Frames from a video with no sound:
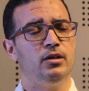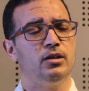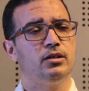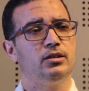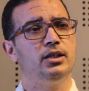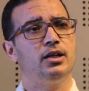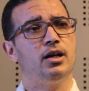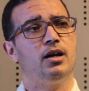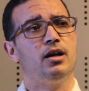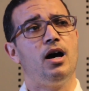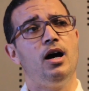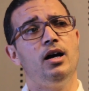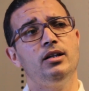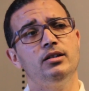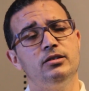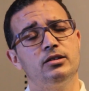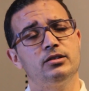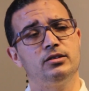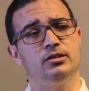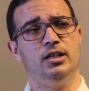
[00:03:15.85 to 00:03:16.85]
there are
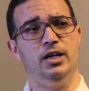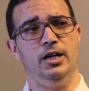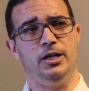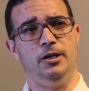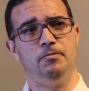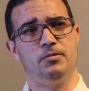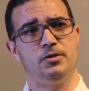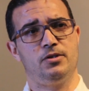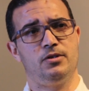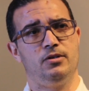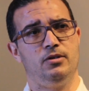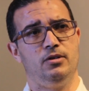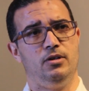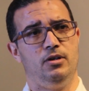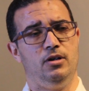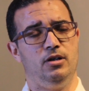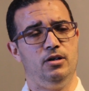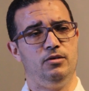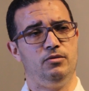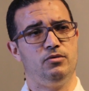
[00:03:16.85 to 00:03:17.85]
other types
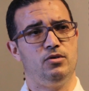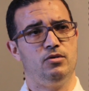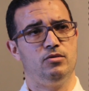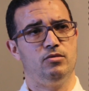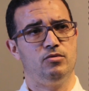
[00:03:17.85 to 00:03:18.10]
of